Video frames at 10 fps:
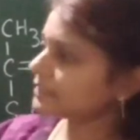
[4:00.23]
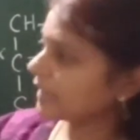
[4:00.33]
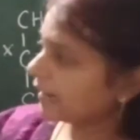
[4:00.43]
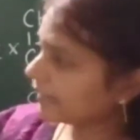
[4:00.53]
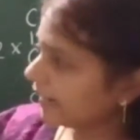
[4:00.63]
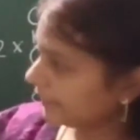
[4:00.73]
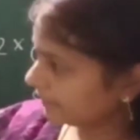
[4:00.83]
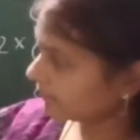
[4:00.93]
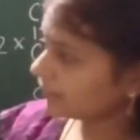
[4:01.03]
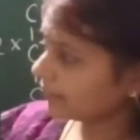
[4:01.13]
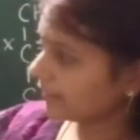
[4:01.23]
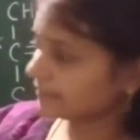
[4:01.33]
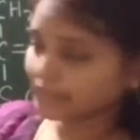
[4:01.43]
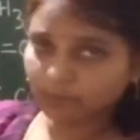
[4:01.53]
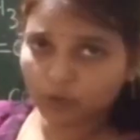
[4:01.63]

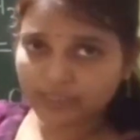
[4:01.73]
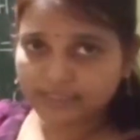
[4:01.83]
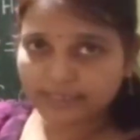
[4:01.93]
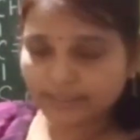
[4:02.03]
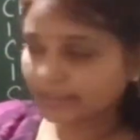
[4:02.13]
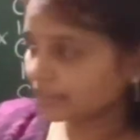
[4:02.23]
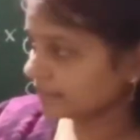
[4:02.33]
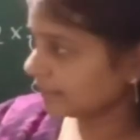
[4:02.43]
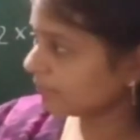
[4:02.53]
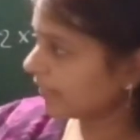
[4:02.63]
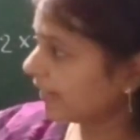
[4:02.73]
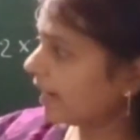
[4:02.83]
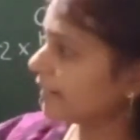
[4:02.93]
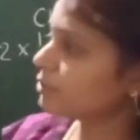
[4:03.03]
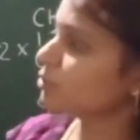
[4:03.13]
What is that third enzyme?
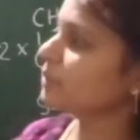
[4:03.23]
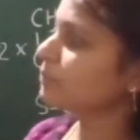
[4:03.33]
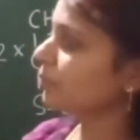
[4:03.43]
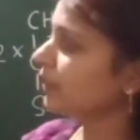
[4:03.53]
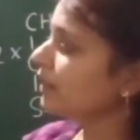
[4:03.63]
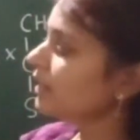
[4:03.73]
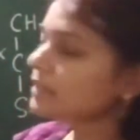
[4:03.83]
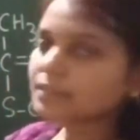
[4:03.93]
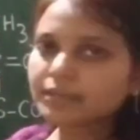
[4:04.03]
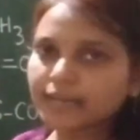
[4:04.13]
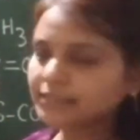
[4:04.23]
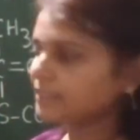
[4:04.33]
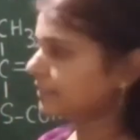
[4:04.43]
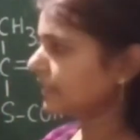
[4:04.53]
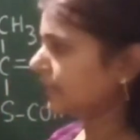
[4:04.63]
Dihydrolipoyl
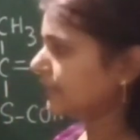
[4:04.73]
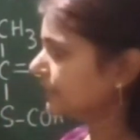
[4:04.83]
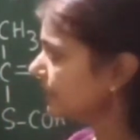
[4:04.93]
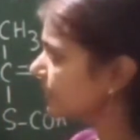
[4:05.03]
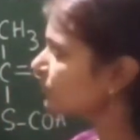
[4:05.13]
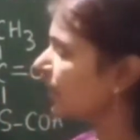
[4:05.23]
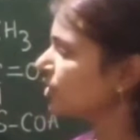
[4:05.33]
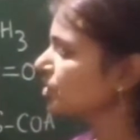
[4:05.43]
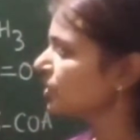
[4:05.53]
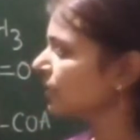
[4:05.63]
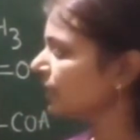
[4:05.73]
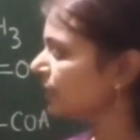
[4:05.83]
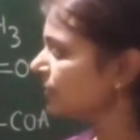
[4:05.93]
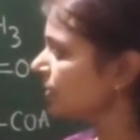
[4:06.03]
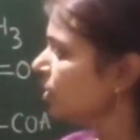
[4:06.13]
transacetylase. Its function
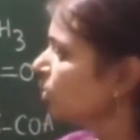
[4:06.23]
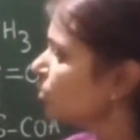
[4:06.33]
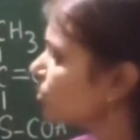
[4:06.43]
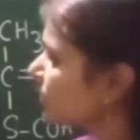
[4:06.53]
is to